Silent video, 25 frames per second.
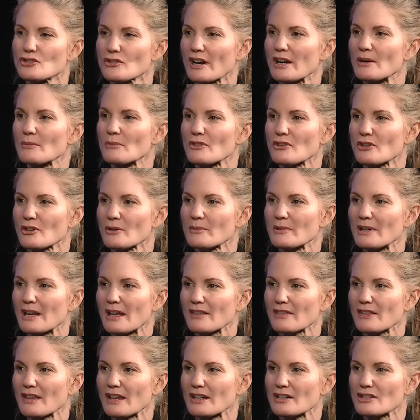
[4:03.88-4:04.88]
train with Urban
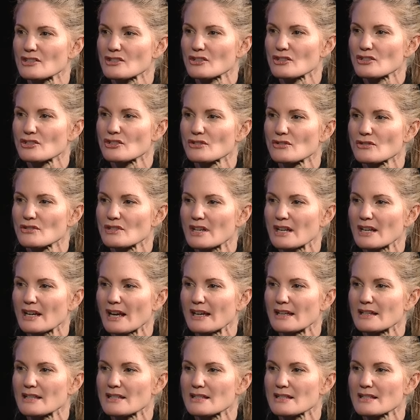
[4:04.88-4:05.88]
Athletics on Tuesday
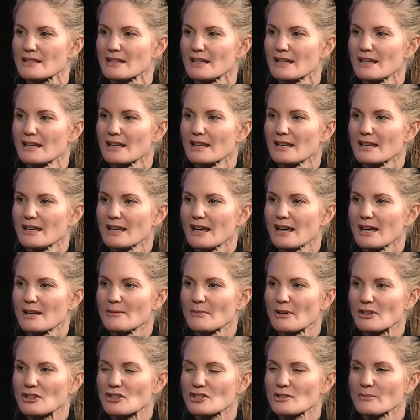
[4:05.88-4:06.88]
nights,
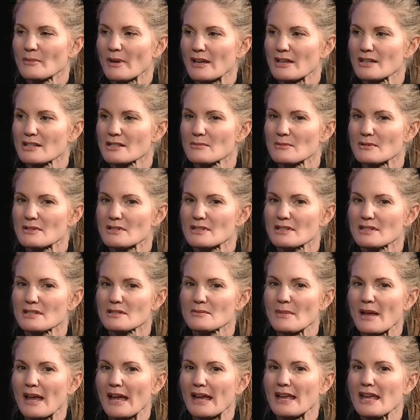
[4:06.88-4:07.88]
much to my husband's
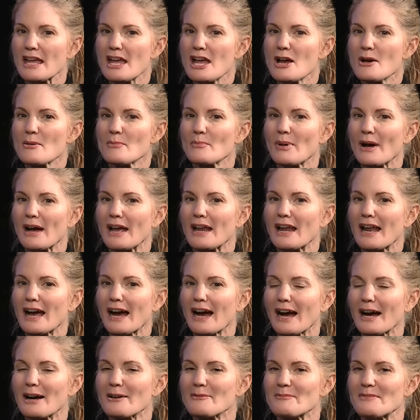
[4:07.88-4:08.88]
dismay. But
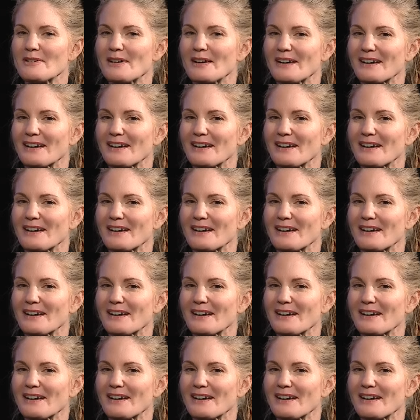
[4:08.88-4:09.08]
um,